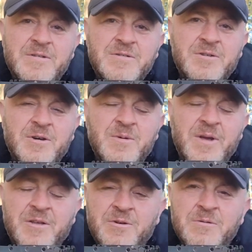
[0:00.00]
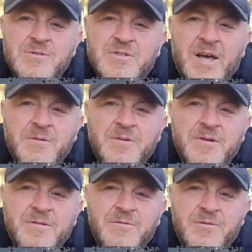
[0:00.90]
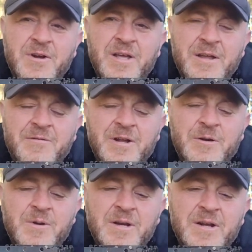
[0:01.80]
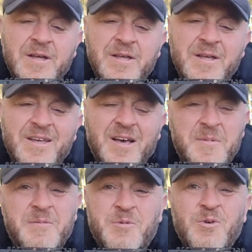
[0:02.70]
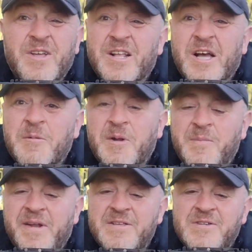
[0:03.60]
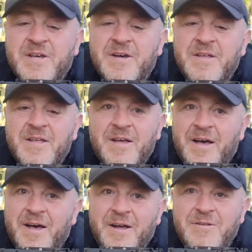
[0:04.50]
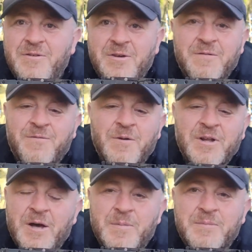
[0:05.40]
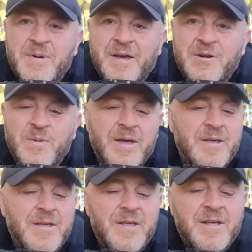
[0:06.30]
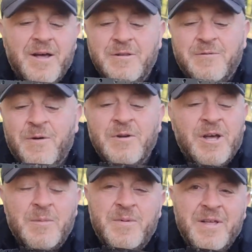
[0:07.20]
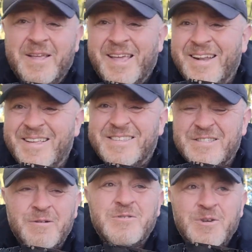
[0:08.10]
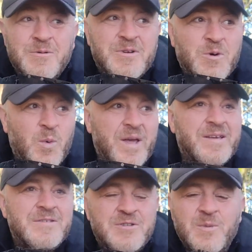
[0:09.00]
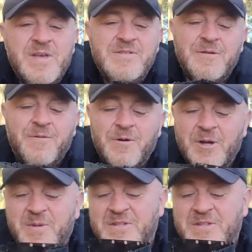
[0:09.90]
So it cools down really, really quickly. I mean, we're talking a couple of minutes here, and you can fold it up, pack it away. And to fold it up, again, it's so quick, so easy to fold up.